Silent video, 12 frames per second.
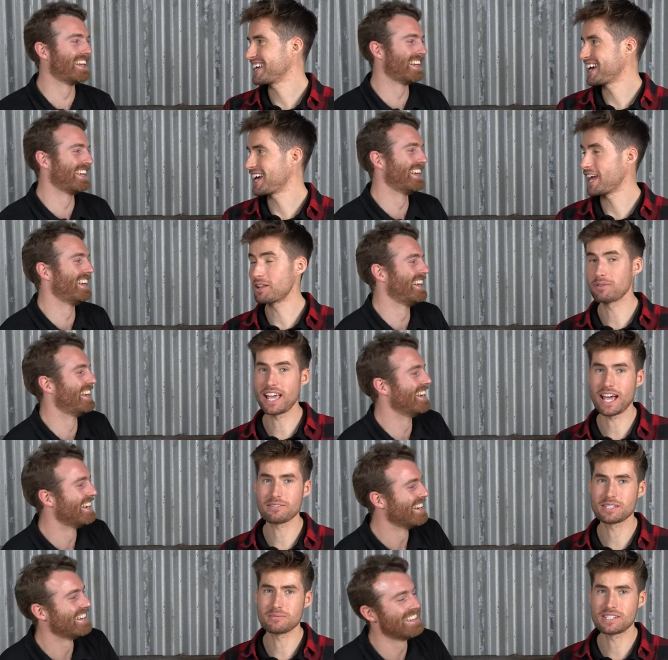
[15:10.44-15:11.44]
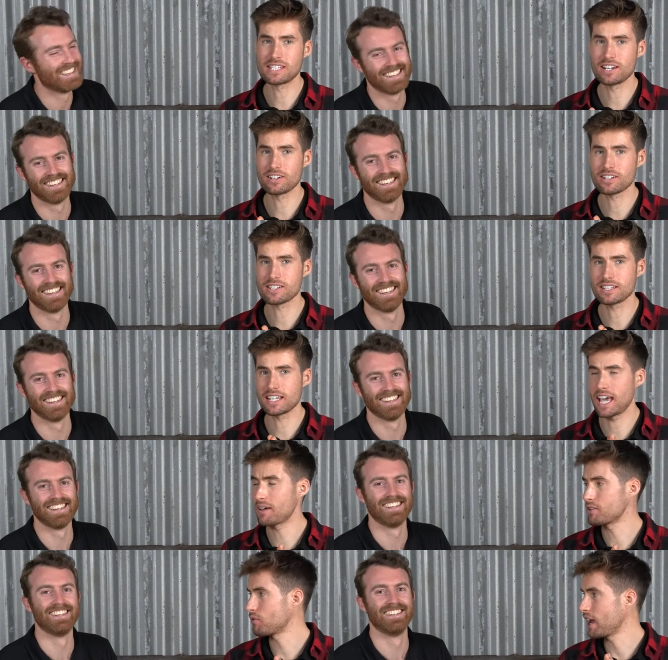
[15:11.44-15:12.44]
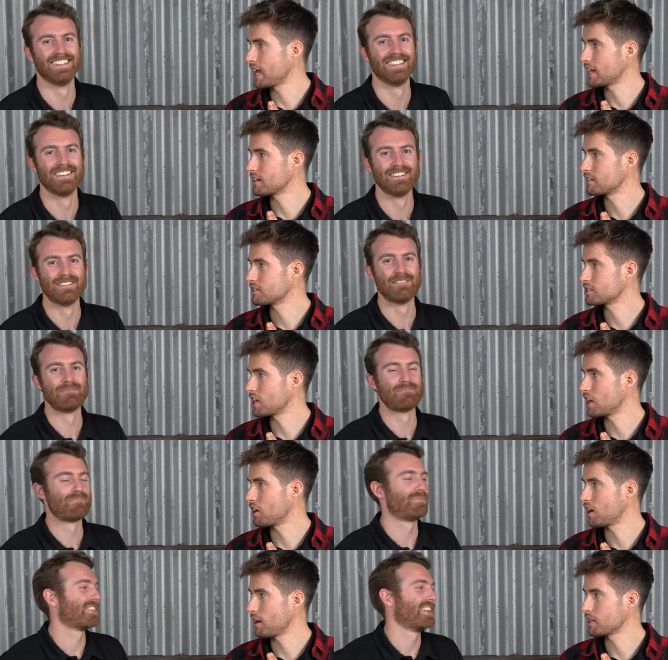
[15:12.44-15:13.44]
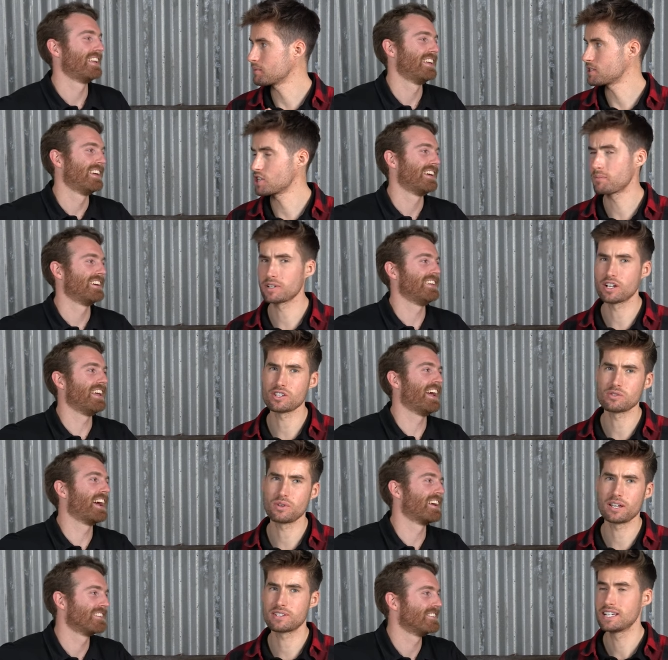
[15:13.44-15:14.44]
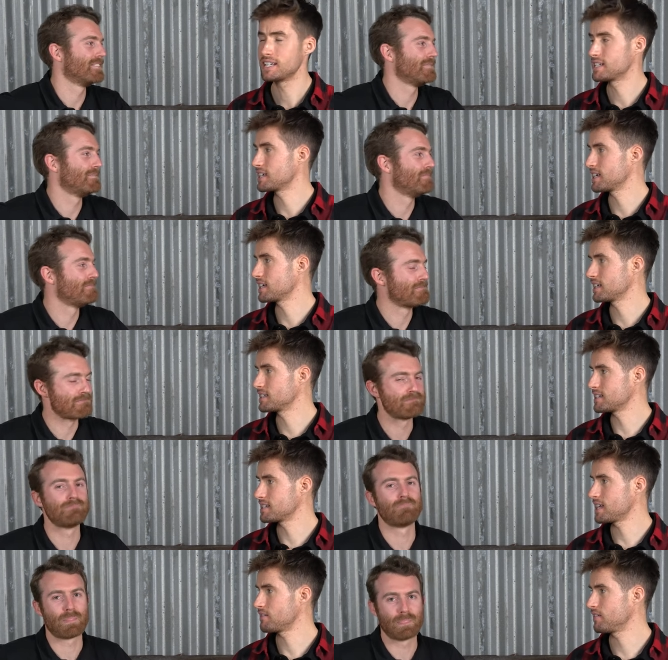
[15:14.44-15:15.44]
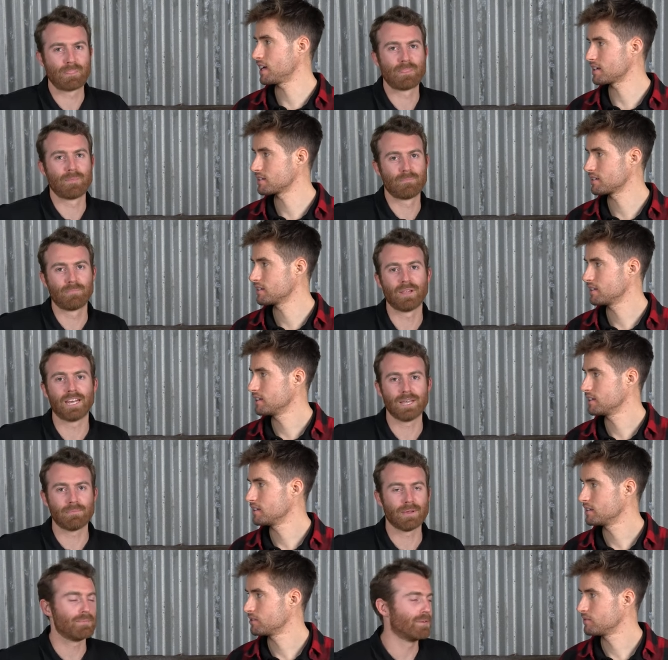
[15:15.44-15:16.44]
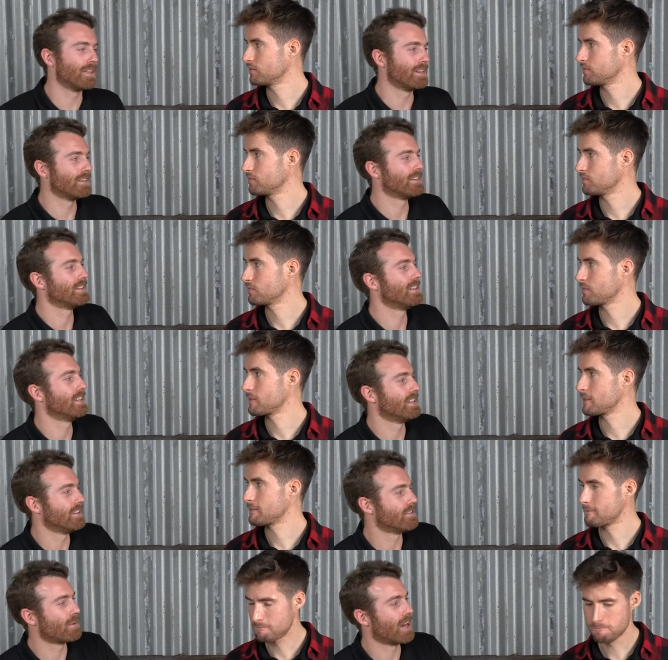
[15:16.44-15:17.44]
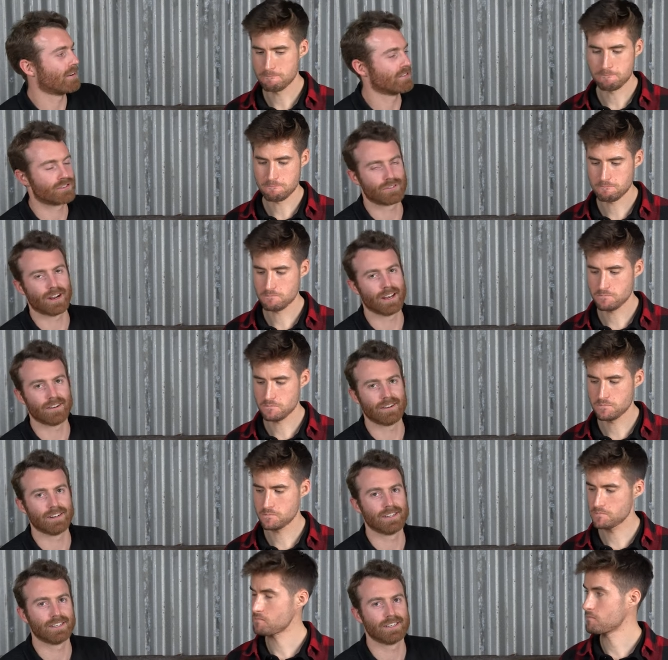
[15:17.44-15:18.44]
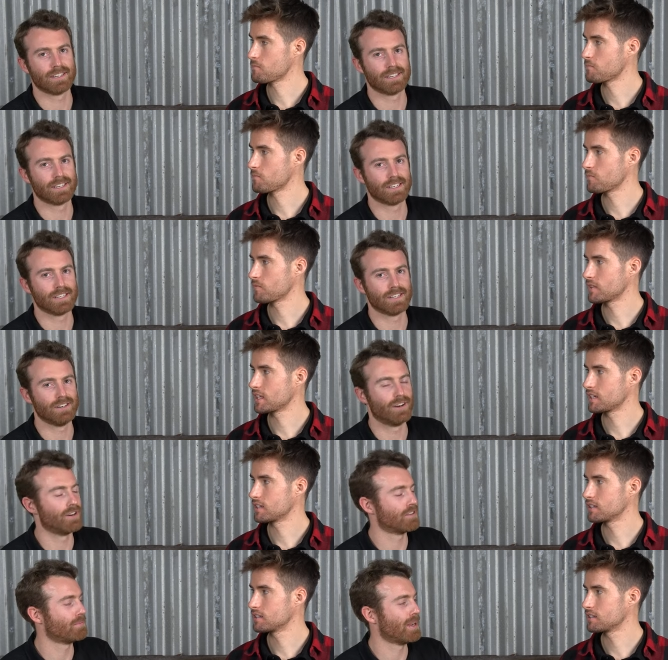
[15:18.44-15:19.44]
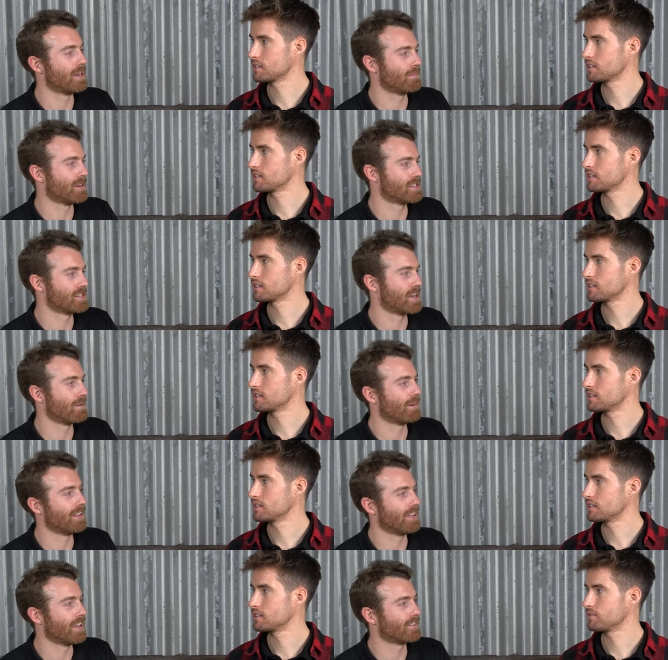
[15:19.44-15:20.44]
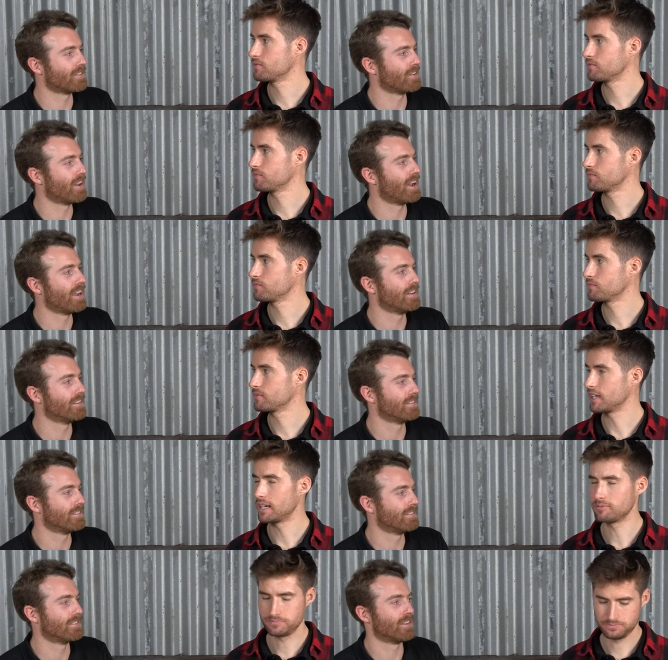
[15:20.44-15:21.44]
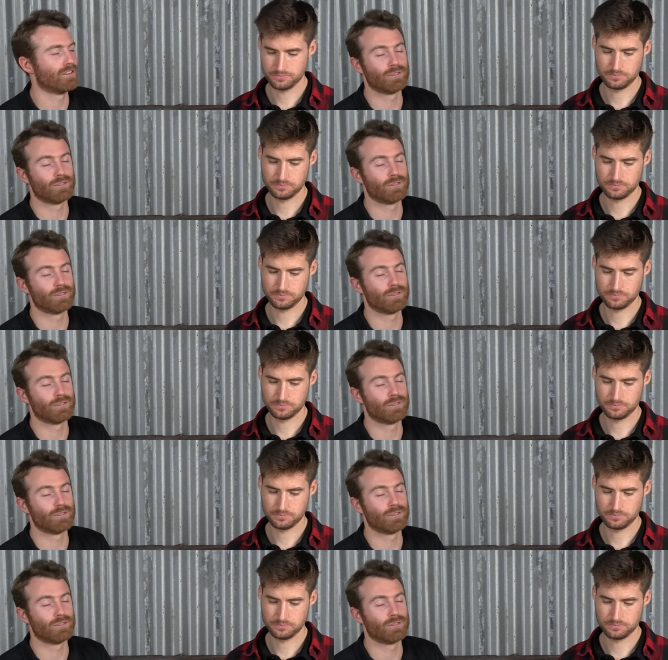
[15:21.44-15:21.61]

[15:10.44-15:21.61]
Speaker 1: Yeah, and we have some seriously heavy rain, so I'm going to be jumping on yeah. to to stay fit.
Speaker 2: Plenty of people in in this part of Australia are not spending much time, I think, outside. Yeah. So